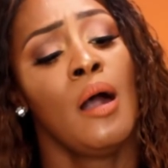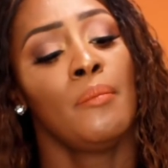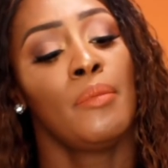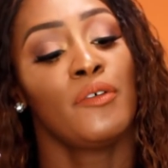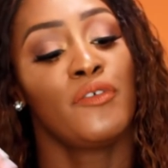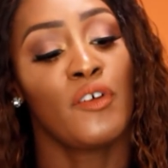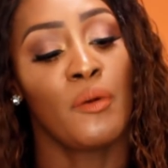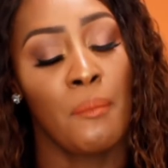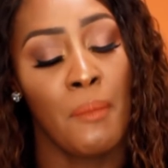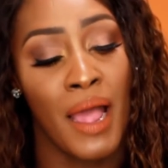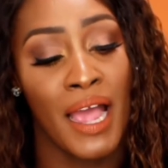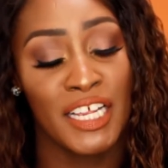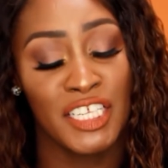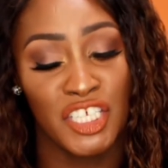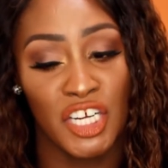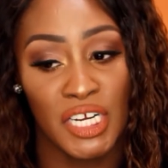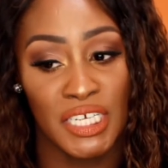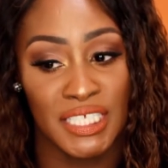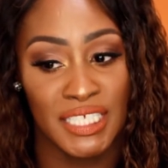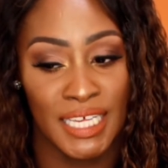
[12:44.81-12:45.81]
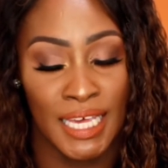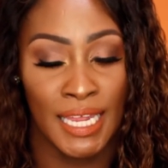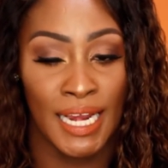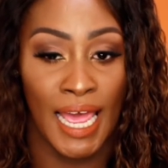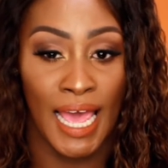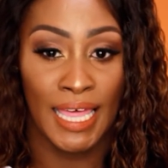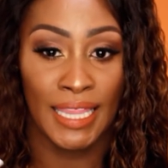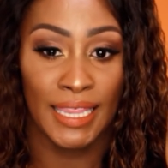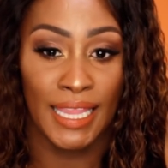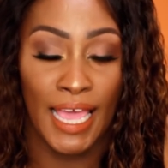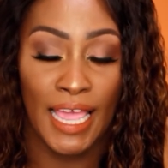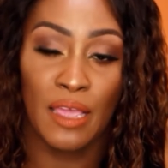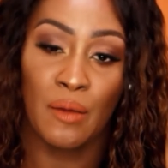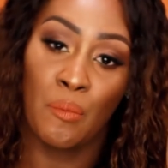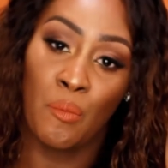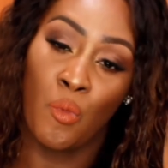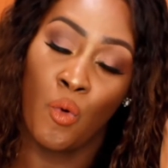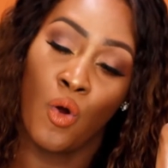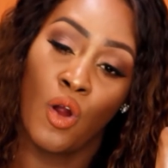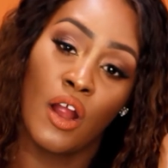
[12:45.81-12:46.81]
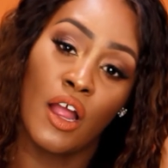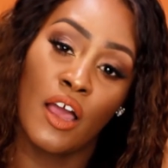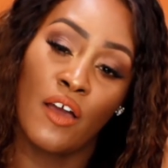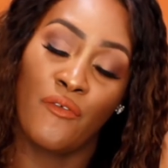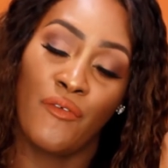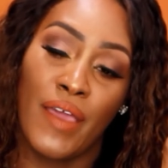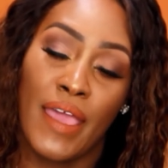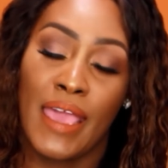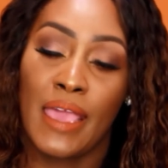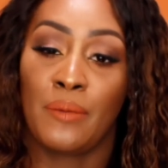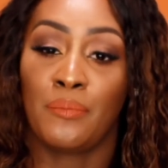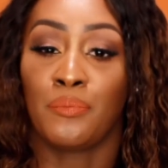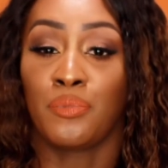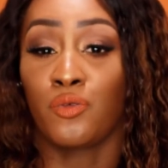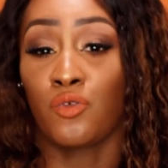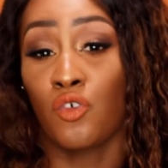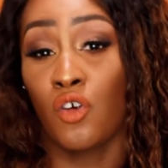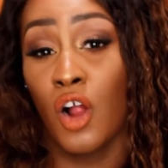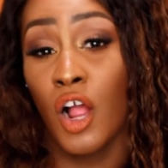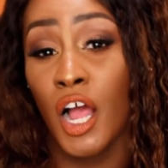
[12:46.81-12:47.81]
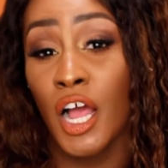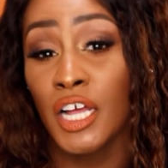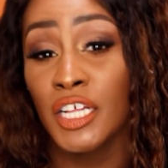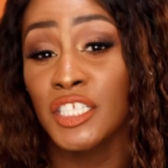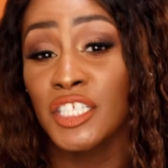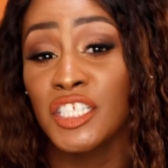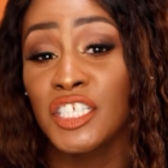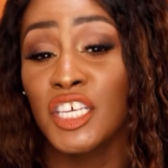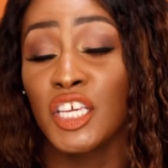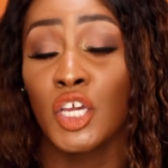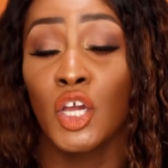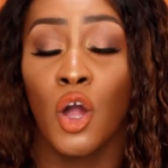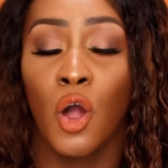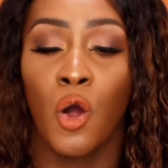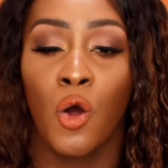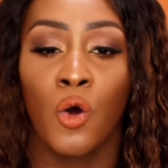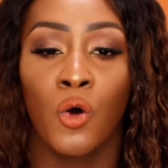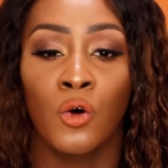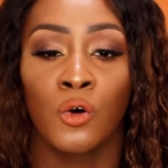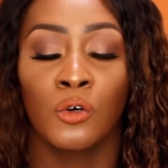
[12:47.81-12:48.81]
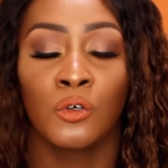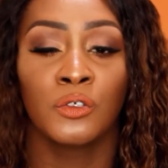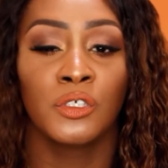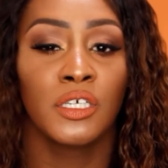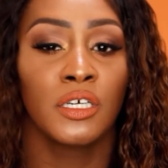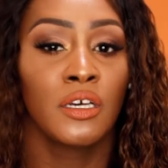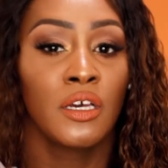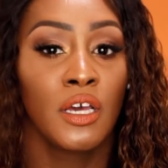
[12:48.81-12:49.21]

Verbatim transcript: but for my dark skin I like more of a bronzy gold